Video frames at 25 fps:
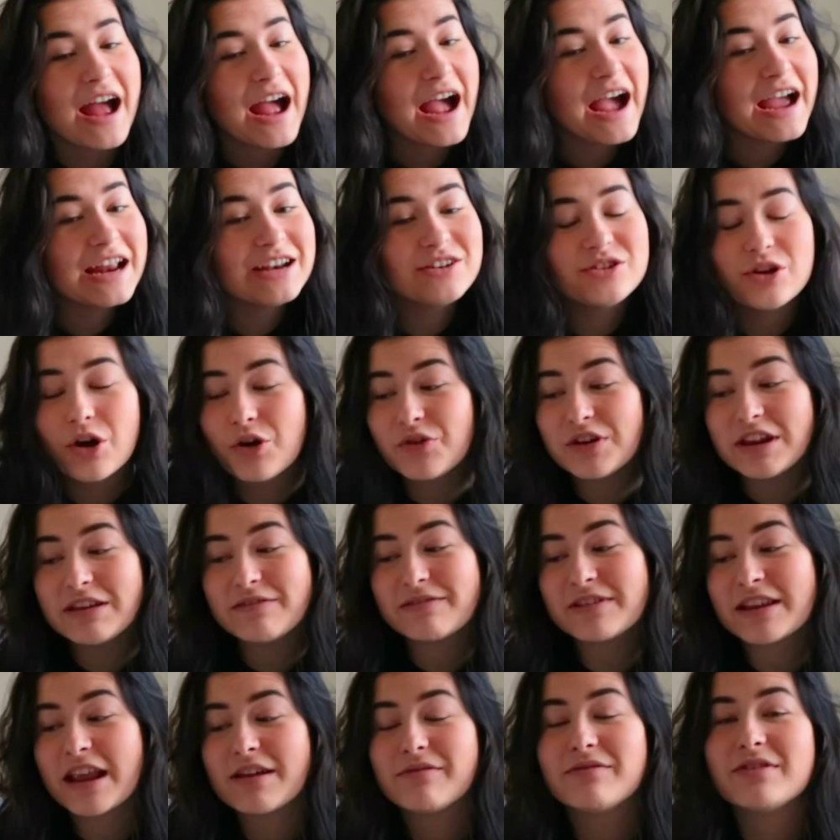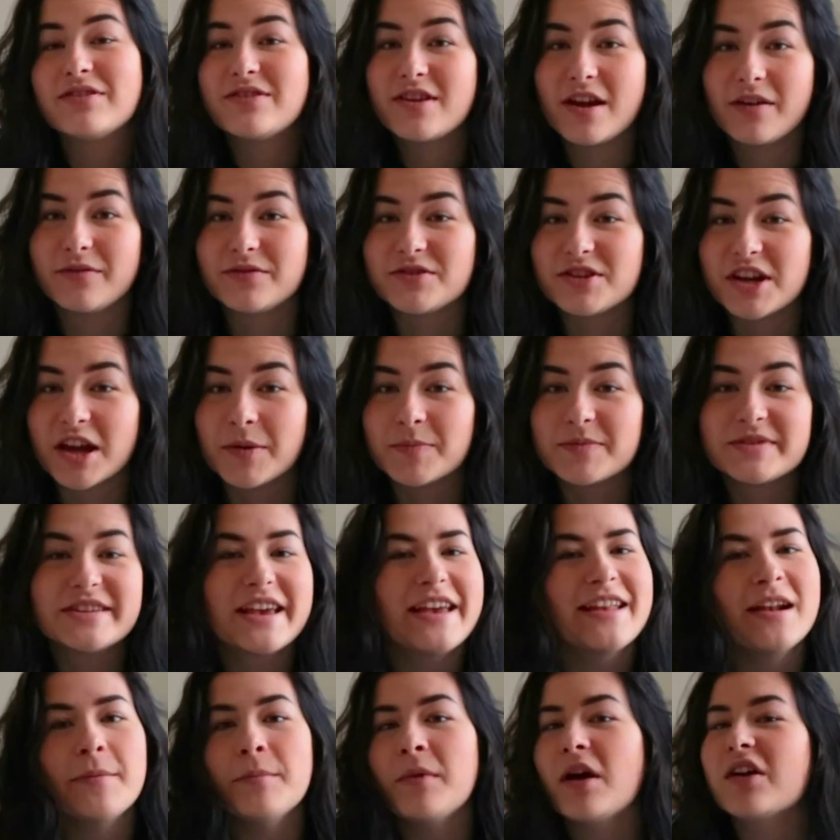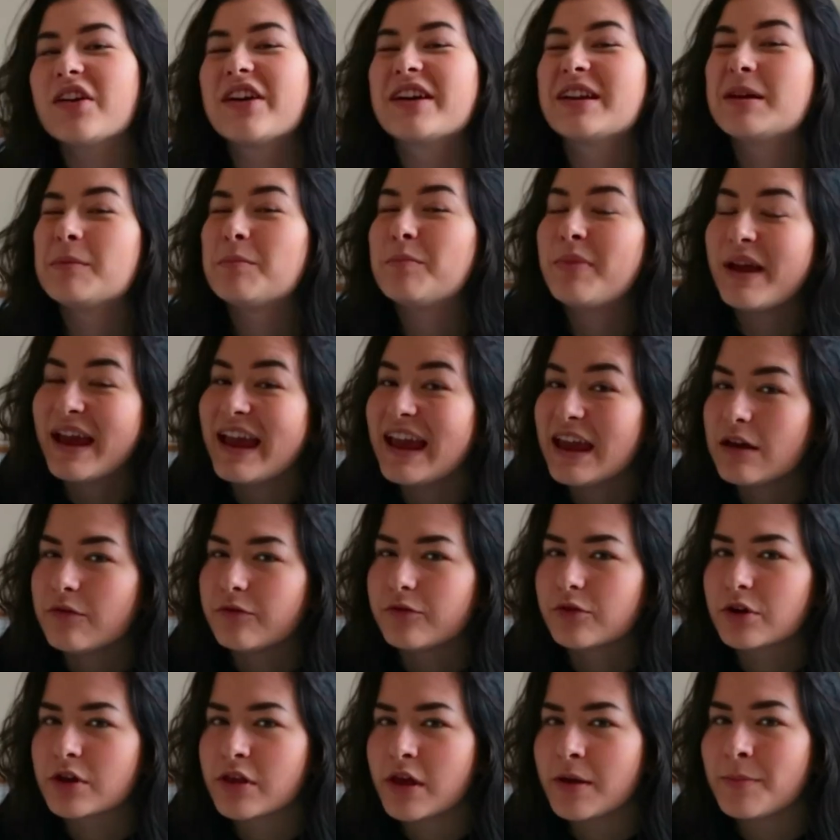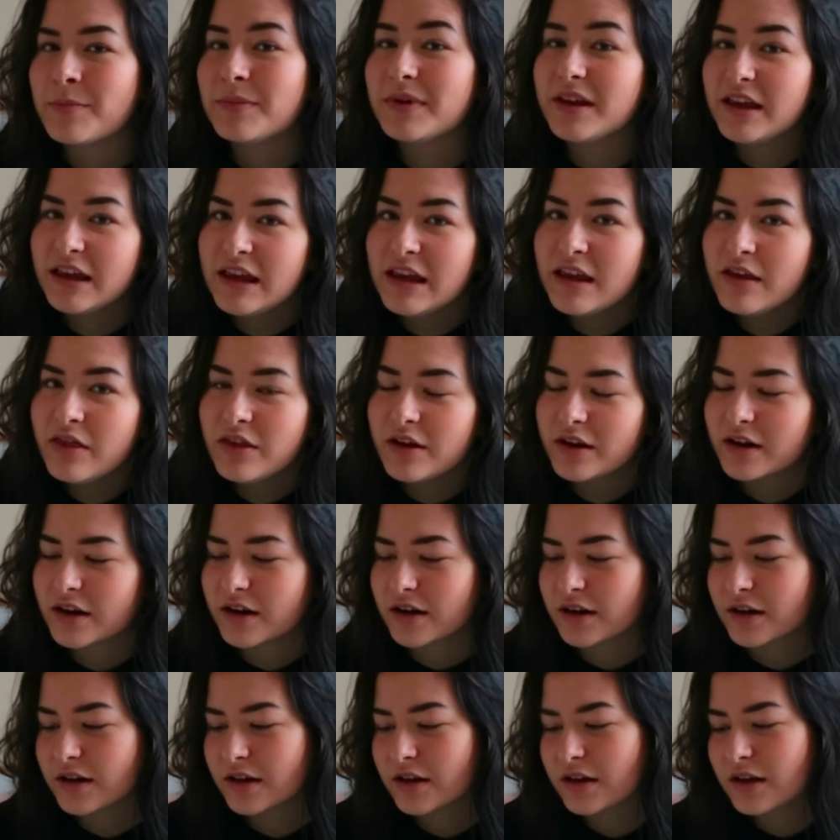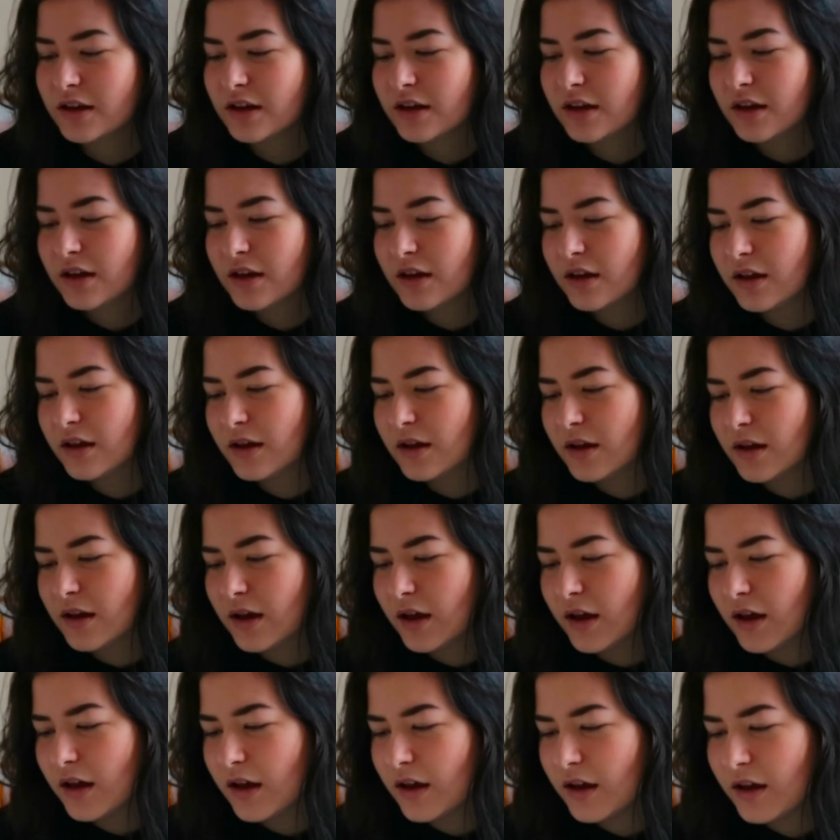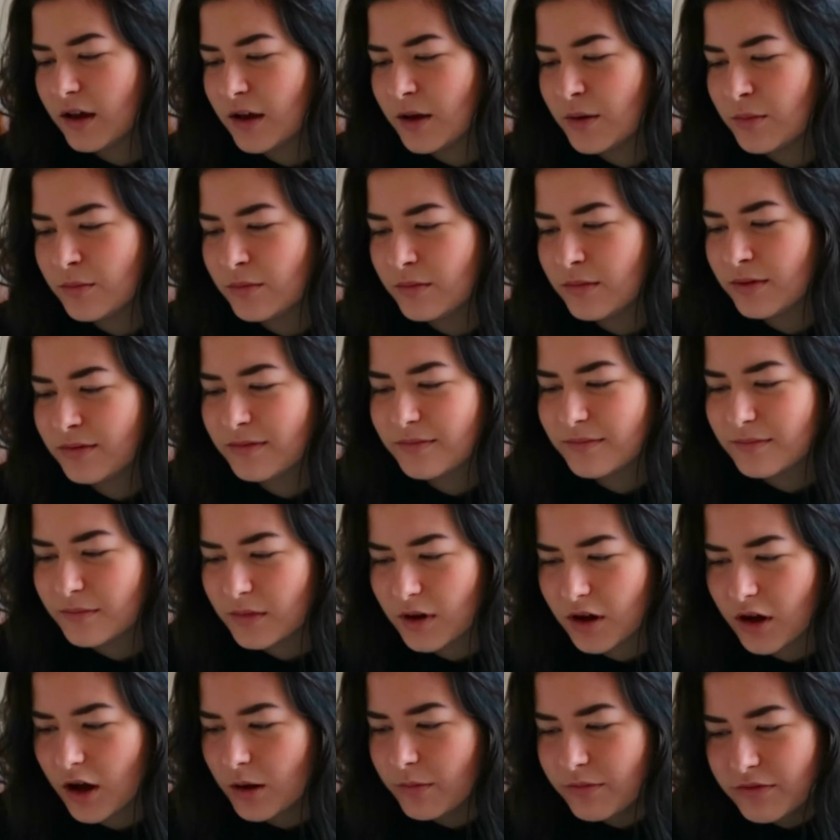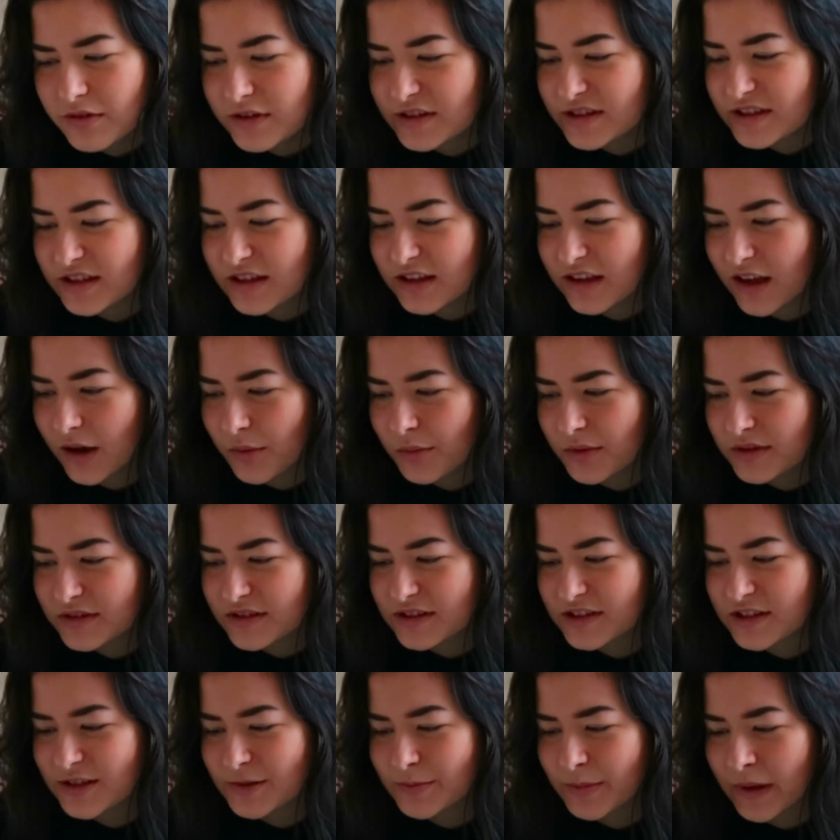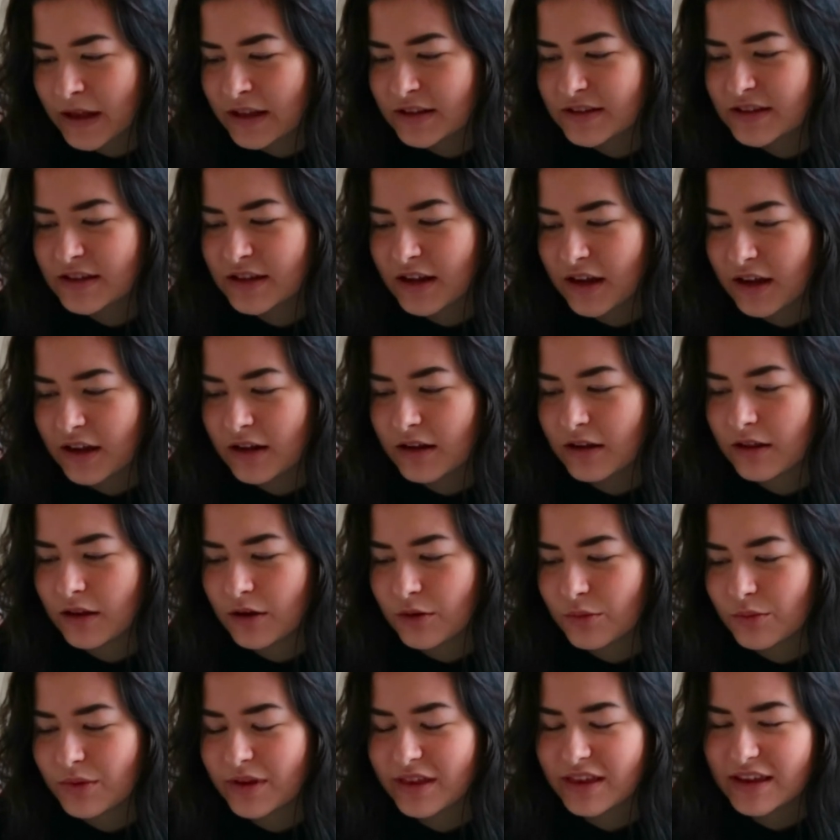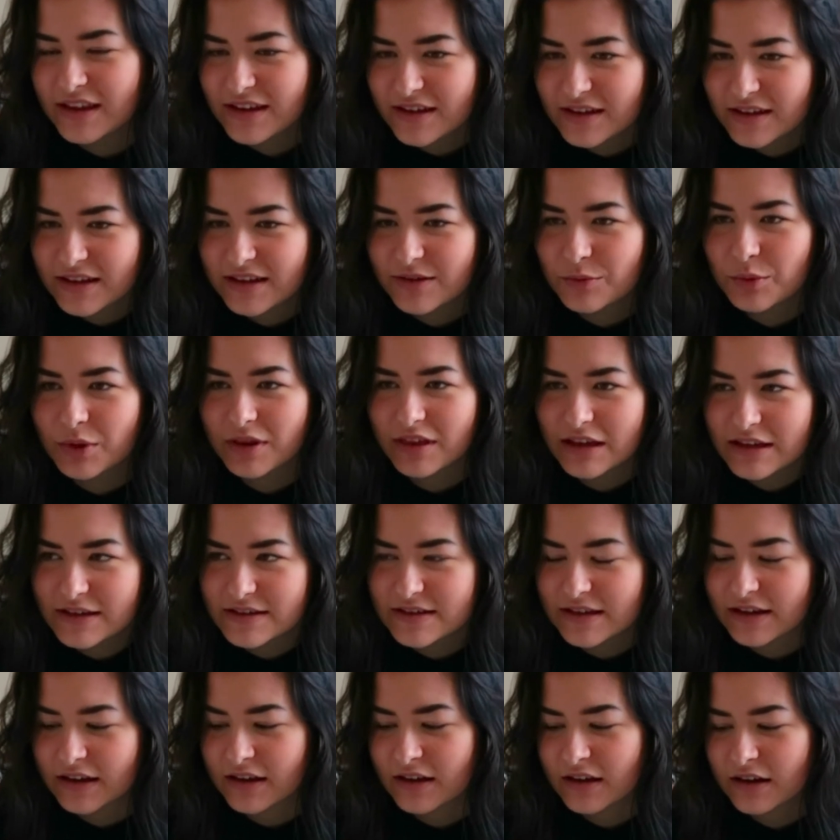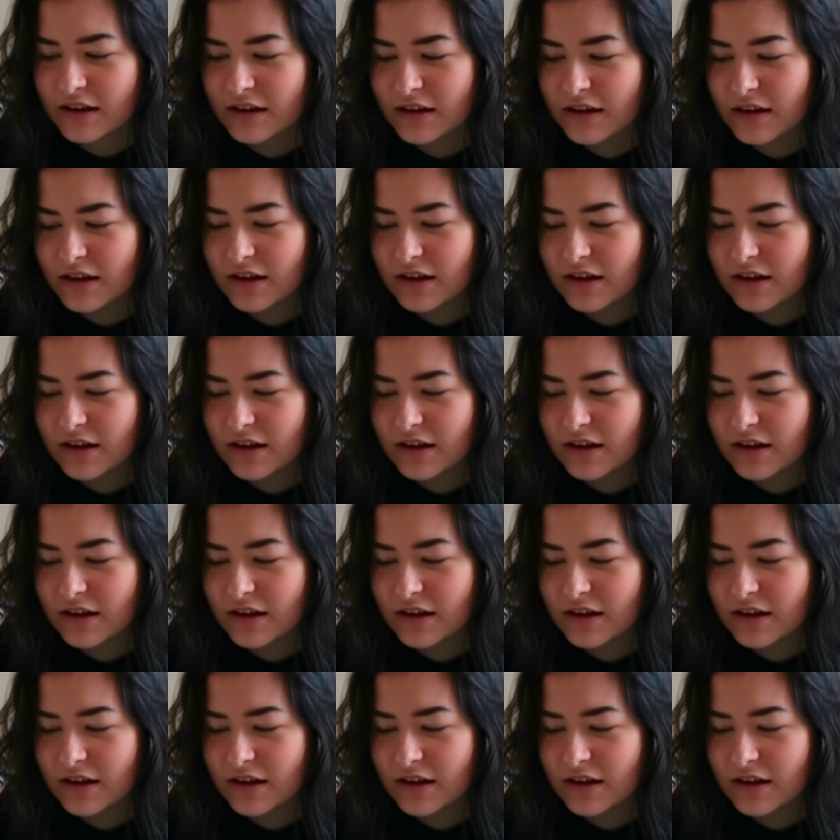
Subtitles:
I don't even have enough gems, and I'm not gonna pay for them either. Obviously I want to spend the night alone with Isa.